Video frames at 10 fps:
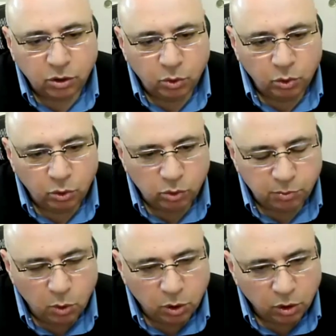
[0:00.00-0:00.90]
You
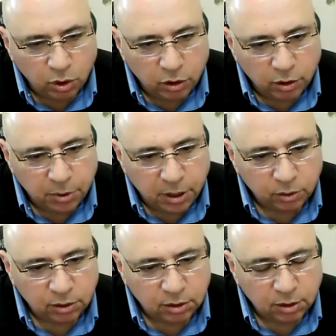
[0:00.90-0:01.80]
spoke earlier about
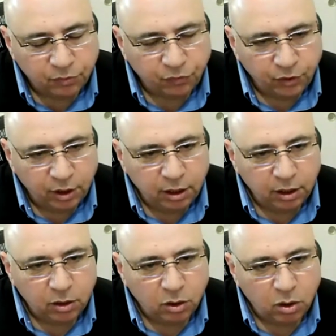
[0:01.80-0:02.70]
the
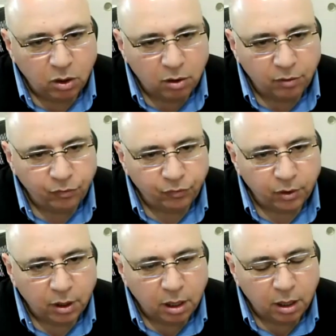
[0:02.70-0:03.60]
feeling of
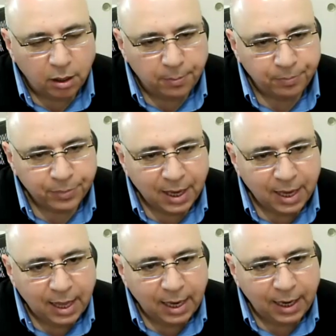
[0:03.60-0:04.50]

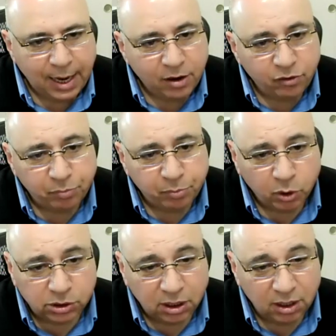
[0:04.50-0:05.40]
lack of
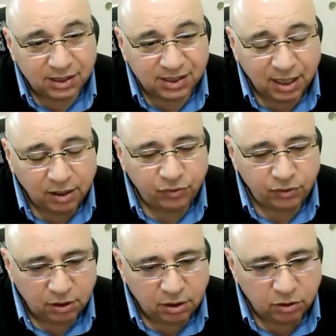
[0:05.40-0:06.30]
personal
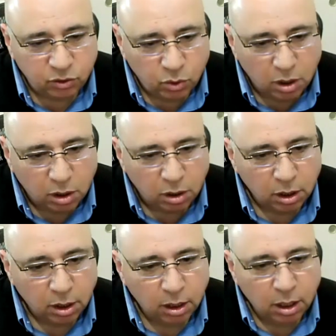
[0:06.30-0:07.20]
safety, that you are
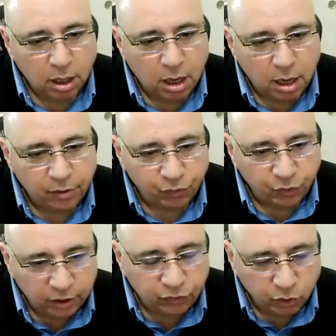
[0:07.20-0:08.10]
afraid for